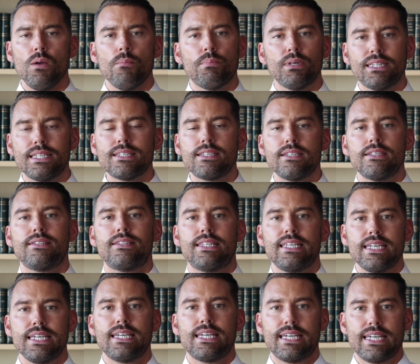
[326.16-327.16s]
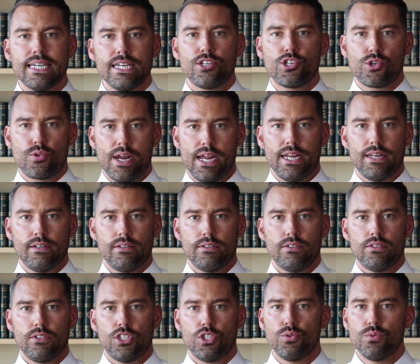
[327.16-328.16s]
but this is the key trait
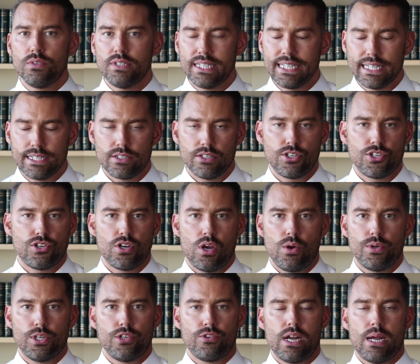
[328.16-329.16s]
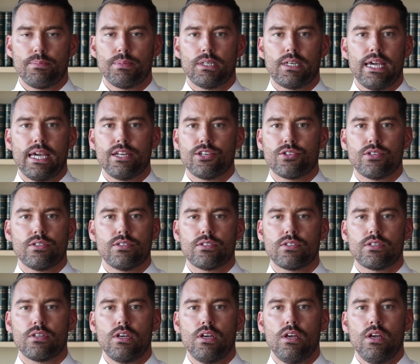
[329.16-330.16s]
you need to show in your
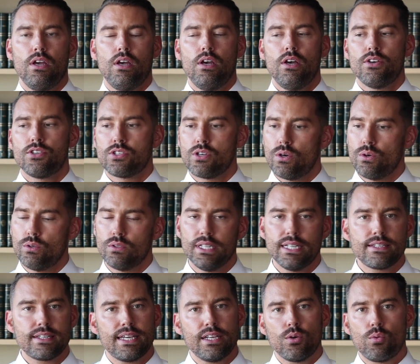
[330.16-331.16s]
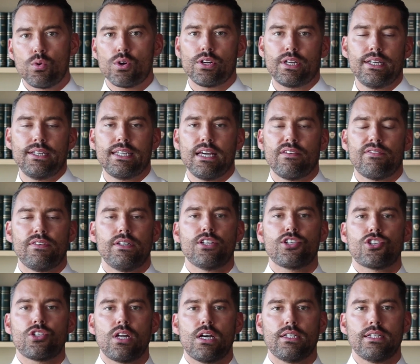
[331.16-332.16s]
applications. So let's get a working
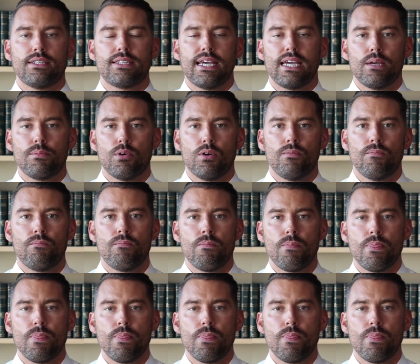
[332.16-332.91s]
definition on the table.